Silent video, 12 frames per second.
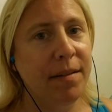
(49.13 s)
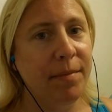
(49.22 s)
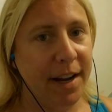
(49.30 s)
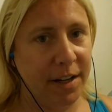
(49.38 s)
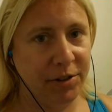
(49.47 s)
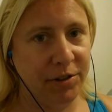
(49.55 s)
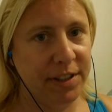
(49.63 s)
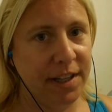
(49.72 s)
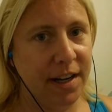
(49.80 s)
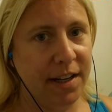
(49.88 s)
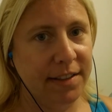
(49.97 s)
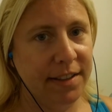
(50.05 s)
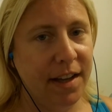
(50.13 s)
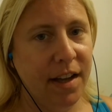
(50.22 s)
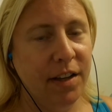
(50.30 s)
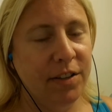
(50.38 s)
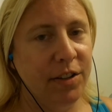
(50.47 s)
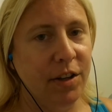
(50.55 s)
my exercise.
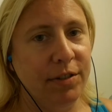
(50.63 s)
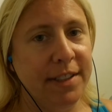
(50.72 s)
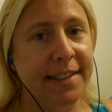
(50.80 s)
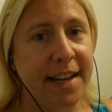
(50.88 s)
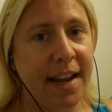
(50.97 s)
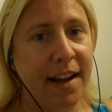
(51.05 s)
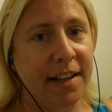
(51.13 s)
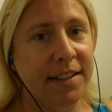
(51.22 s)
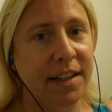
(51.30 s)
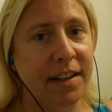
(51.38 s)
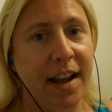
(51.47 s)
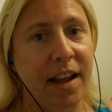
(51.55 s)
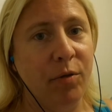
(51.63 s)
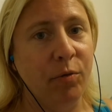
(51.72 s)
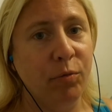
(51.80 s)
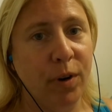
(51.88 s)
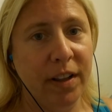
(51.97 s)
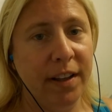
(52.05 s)
So today I did a
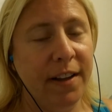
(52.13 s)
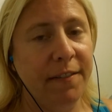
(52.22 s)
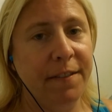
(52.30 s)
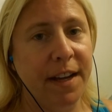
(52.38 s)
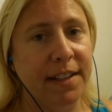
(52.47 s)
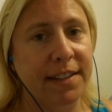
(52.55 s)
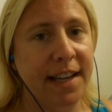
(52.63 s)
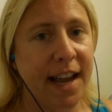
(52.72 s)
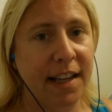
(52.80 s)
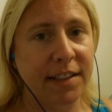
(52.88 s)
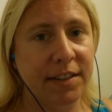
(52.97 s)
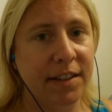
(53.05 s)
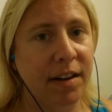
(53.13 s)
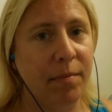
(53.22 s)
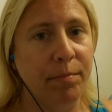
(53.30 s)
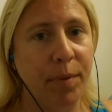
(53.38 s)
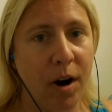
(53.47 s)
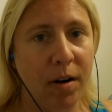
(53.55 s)
really fantastic
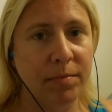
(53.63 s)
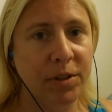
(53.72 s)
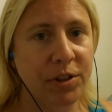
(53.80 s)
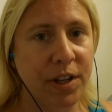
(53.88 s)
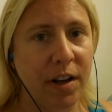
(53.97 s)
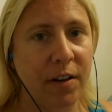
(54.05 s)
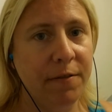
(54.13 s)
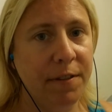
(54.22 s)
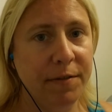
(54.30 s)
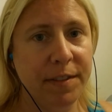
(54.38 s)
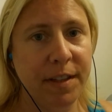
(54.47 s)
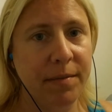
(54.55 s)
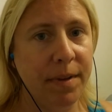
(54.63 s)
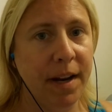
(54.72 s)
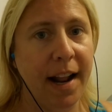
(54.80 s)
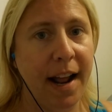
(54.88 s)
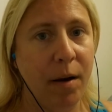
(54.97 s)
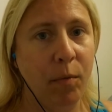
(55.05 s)
bombshell fifteen
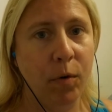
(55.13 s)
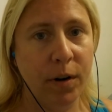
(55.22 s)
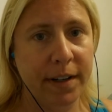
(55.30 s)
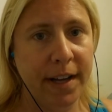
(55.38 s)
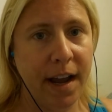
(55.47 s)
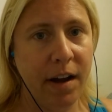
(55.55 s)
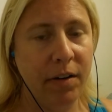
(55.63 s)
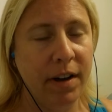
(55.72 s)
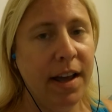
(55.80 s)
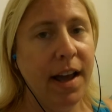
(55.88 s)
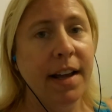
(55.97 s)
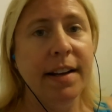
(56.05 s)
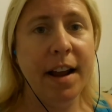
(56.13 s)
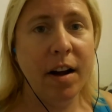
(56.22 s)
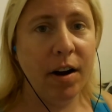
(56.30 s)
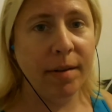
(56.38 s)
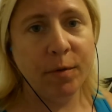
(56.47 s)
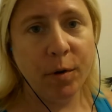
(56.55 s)
minute ab workout.
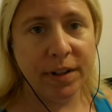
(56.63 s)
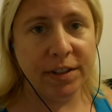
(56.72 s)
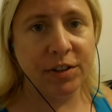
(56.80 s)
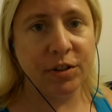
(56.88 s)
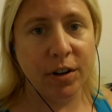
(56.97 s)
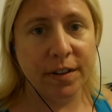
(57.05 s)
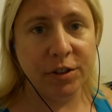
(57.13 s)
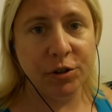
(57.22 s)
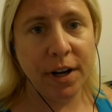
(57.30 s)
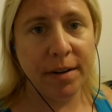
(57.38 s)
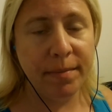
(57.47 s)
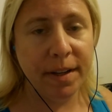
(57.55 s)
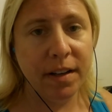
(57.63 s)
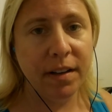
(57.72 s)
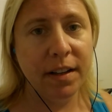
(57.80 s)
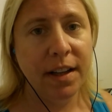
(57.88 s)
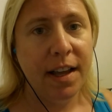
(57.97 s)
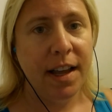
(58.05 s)
Now I'm going to start the
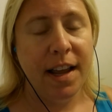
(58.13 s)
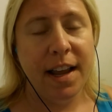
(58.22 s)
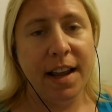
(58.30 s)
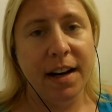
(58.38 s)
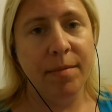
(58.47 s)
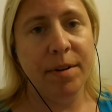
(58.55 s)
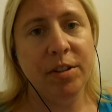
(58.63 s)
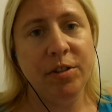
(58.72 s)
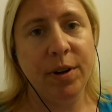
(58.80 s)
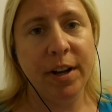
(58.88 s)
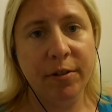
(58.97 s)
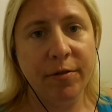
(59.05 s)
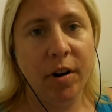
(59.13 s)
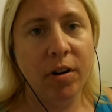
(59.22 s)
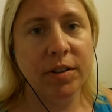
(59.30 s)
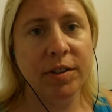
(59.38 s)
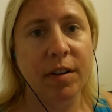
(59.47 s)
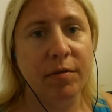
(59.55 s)
treadmill and I'm going to do
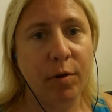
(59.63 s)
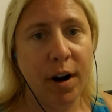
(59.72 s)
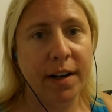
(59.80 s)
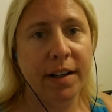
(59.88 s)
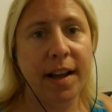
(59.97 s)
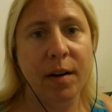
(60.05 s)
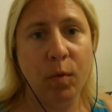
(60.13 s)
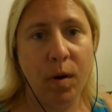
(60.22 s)
intervals of running and